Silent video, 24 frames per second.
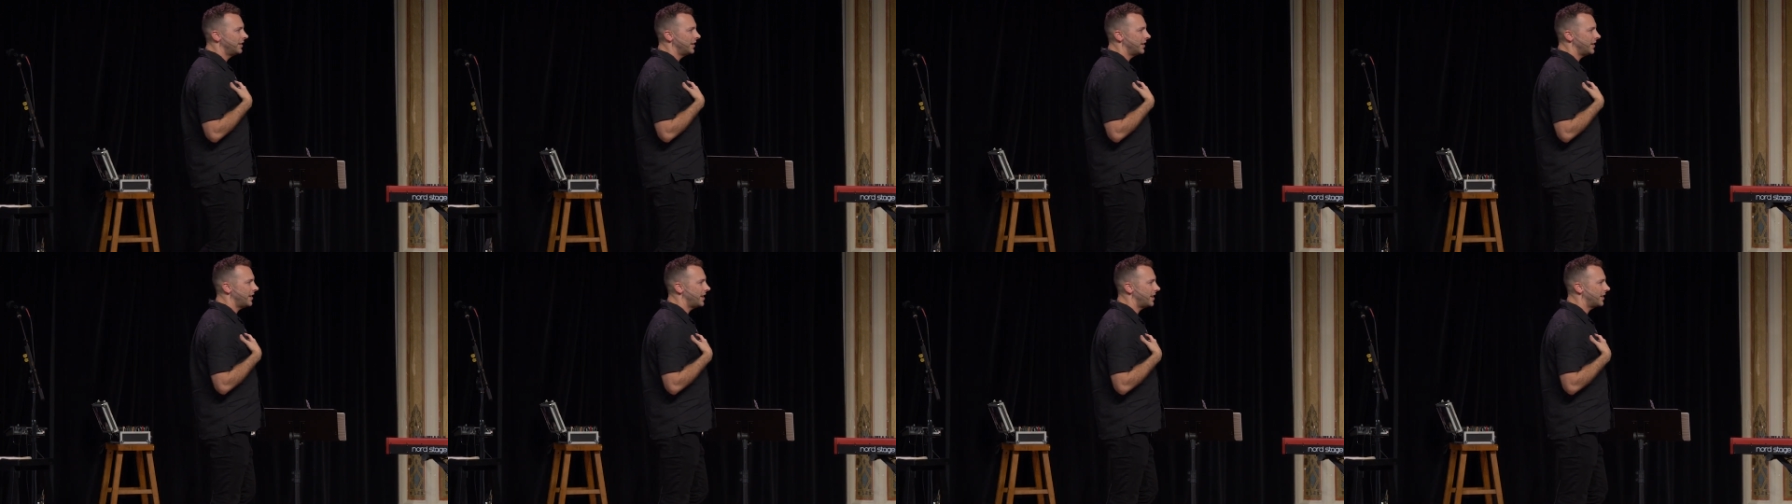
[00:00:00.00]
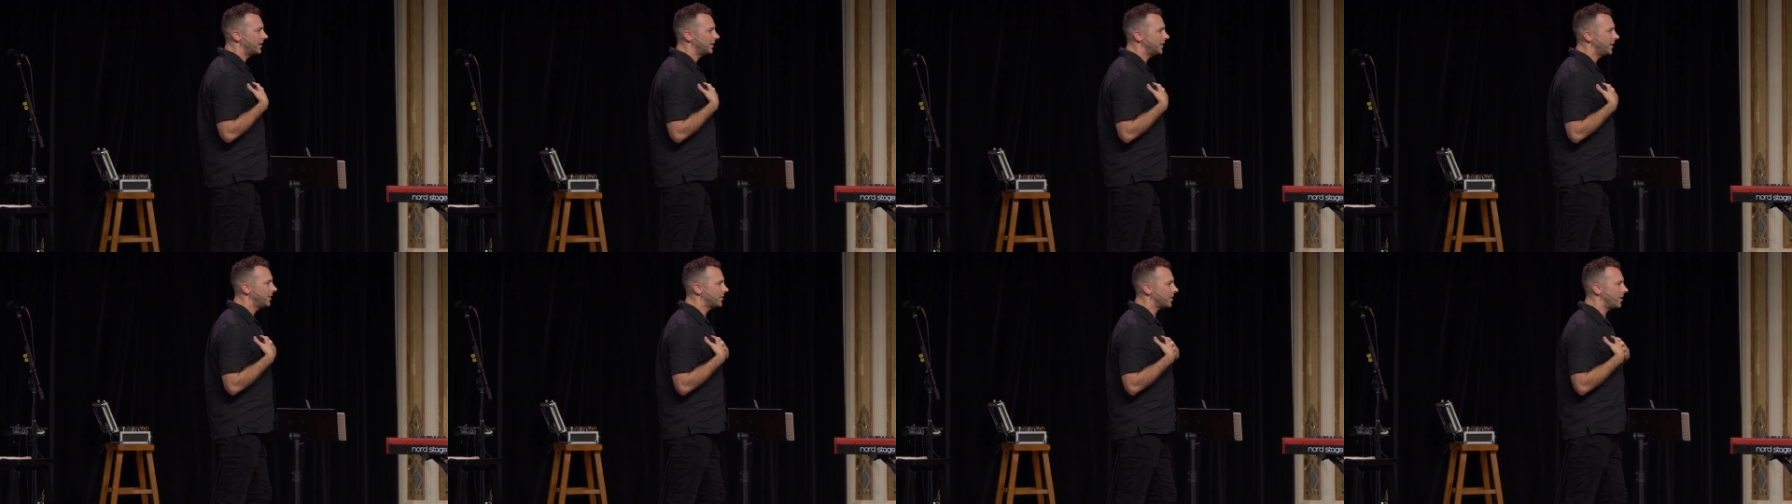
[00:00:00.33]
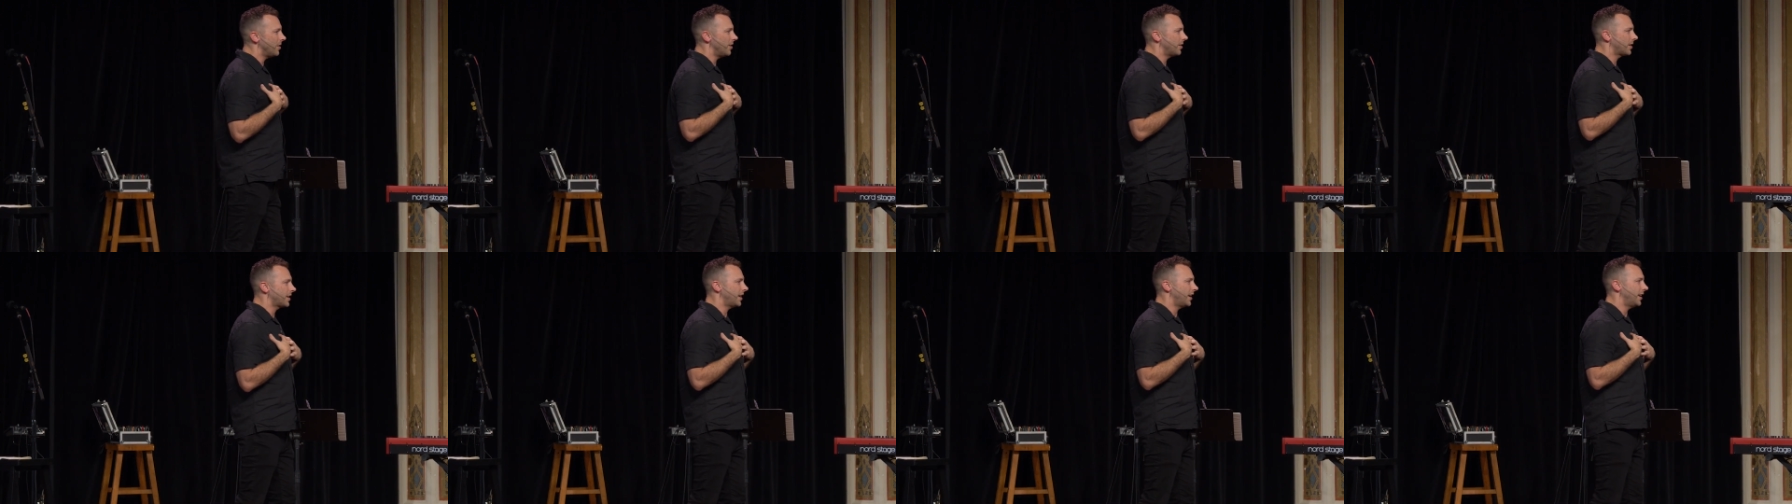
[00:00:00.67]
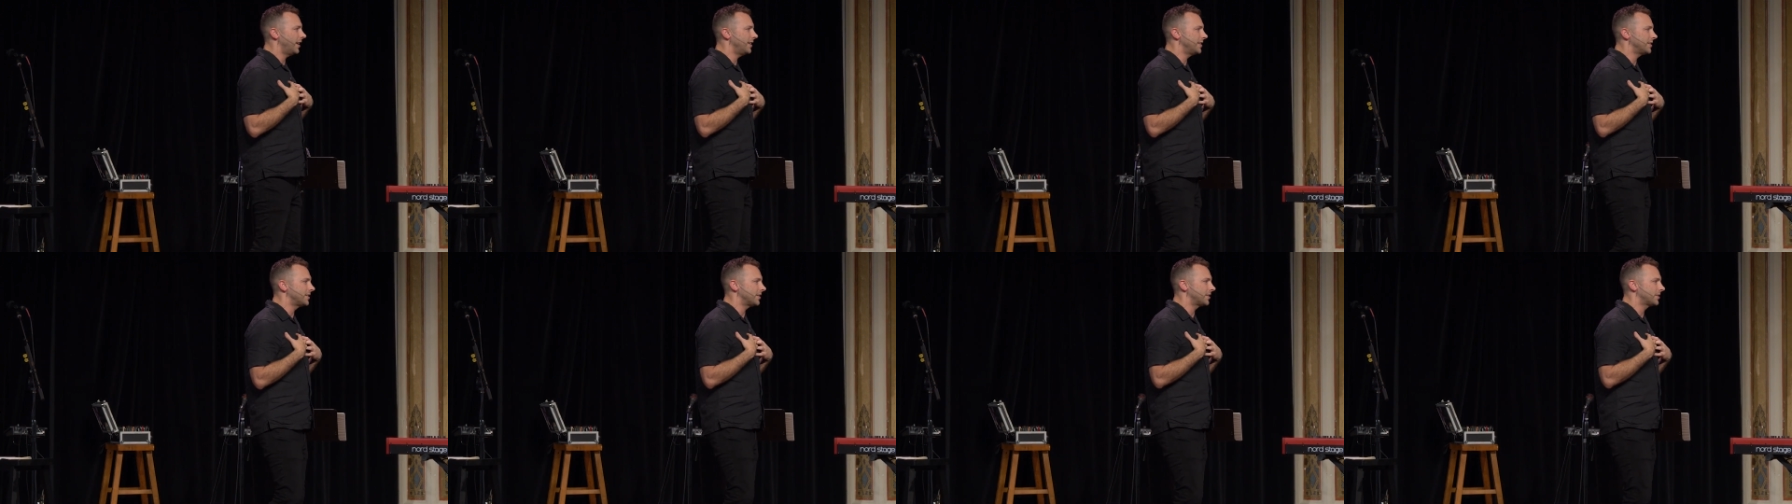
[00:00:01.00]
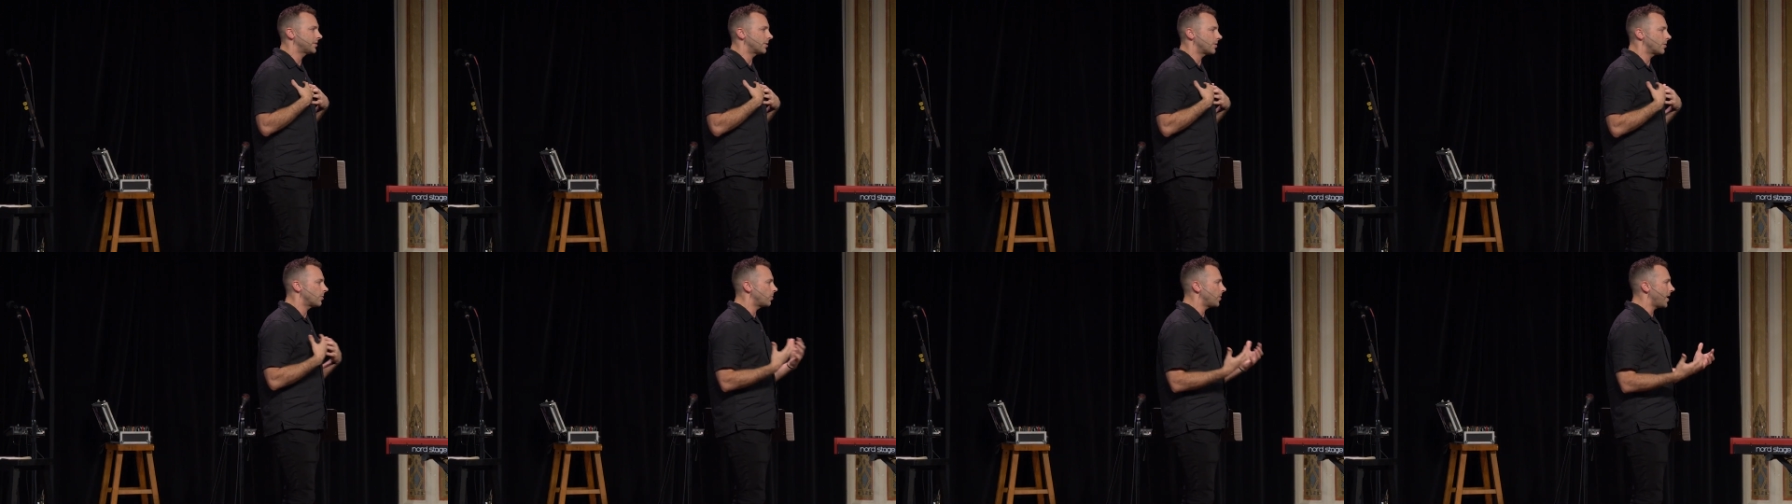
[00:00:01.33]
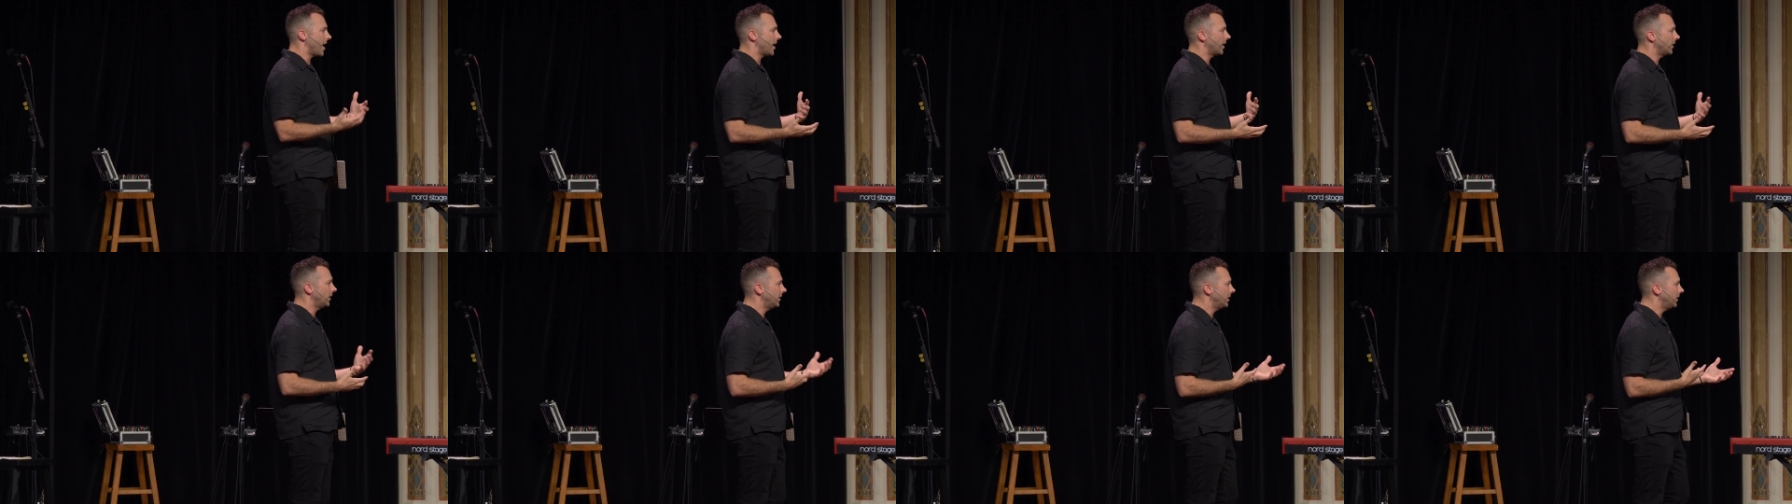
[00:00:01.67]
And it leaves all kinds of sort of
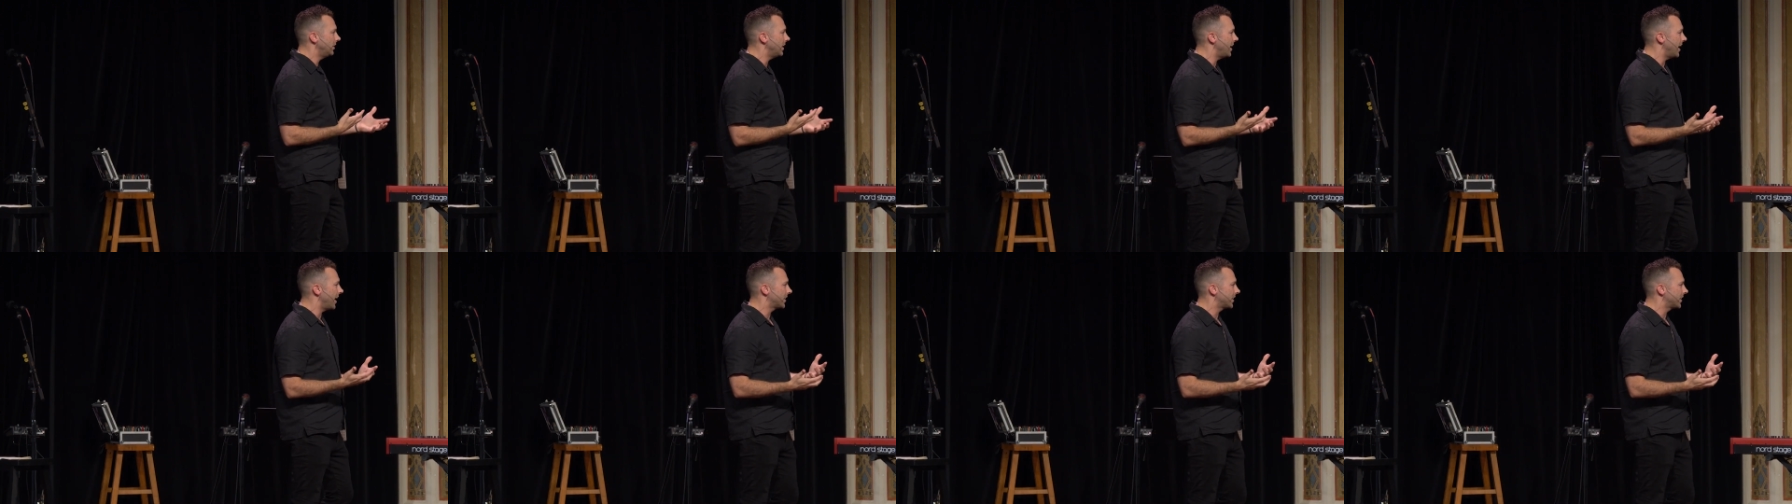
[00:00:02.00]
rattling